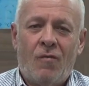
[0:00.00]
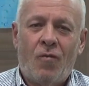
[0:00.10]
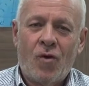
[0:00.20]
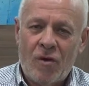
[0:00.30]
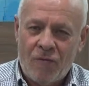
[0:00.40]

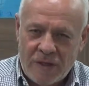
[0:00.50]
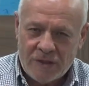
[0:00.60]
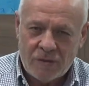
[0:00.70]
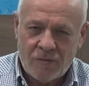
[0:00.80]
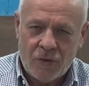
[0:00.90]
for a
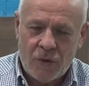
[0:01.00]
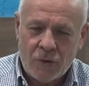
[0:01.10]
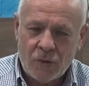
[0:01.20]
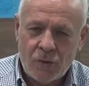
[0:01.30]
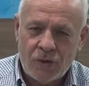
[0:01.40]
reason, for you
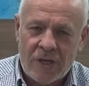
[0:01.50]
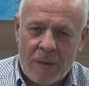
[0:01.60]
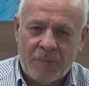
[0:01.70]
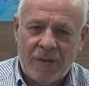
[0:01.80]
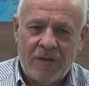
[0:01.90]
to do
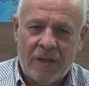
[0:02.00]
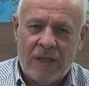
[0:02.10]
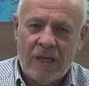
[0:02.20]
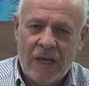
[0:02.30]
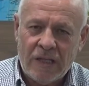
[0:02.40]
something that
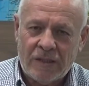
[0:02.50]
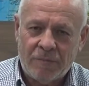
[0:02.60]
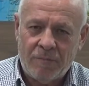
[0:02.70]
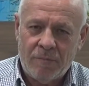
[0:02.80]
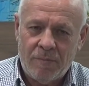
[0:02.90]
he
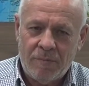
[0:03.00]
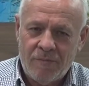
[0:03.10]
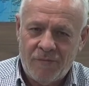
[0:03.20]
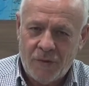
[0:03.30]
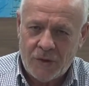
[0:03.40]
has
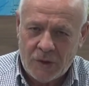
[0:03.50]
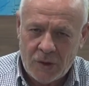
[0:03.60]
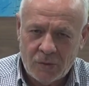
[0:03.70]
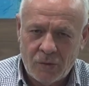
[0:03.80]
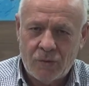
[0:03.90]
for
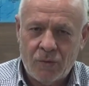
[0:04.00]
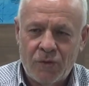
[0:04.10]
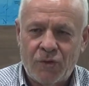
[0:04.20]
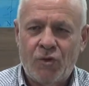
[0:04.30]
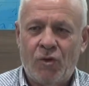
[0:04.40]
you to do on
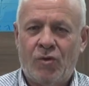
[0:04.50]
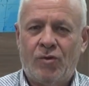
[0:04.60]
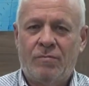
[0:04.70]
this earth.